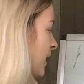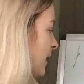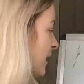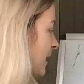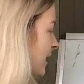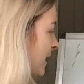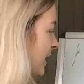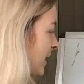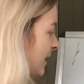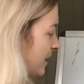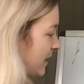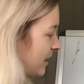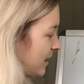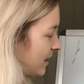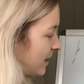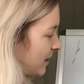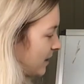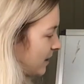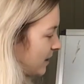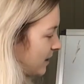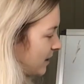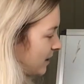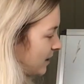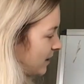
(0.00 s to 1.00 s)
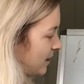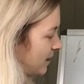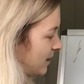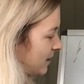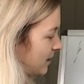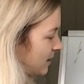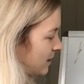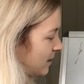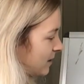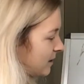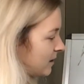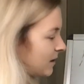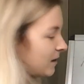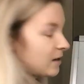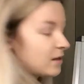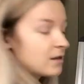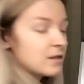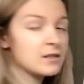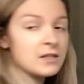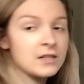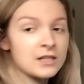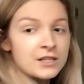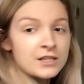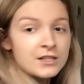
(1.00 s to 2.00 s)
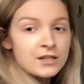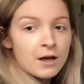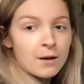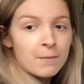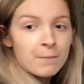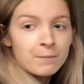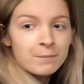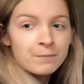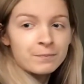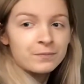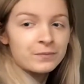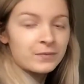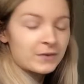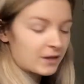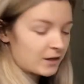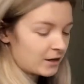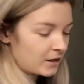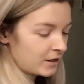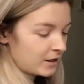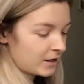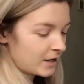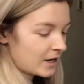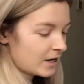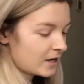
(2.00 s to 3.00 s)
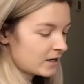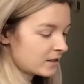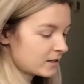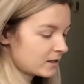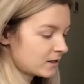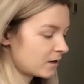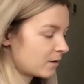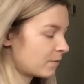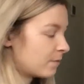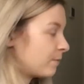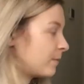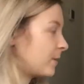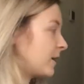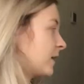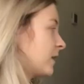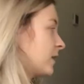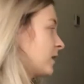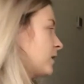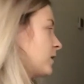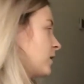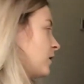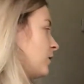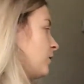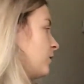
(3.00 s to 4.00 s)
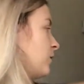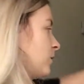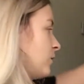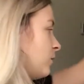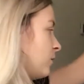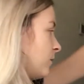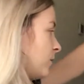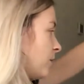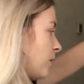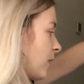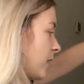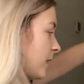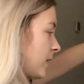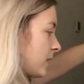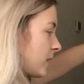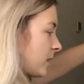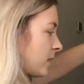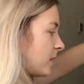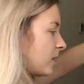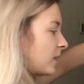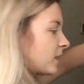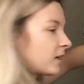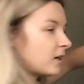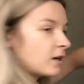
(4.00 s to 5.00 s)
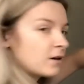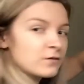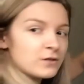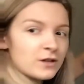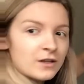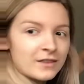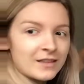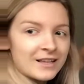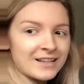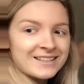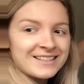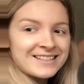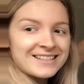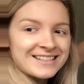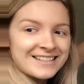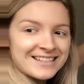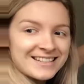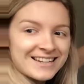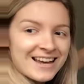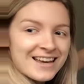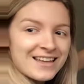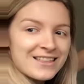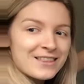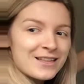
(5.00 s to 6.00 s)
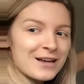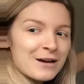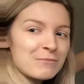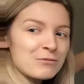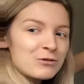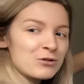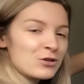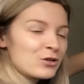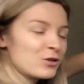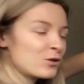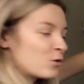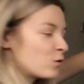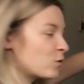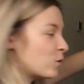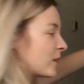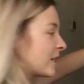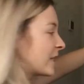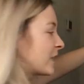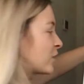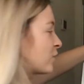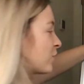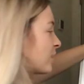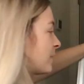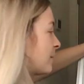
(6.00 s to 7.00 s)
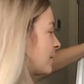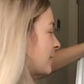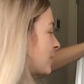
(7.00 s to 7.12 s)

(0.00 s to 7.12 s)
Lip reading: is the sum. Okay, sum being the total. Right, I think I've done that to death. I'm sure you're all extremely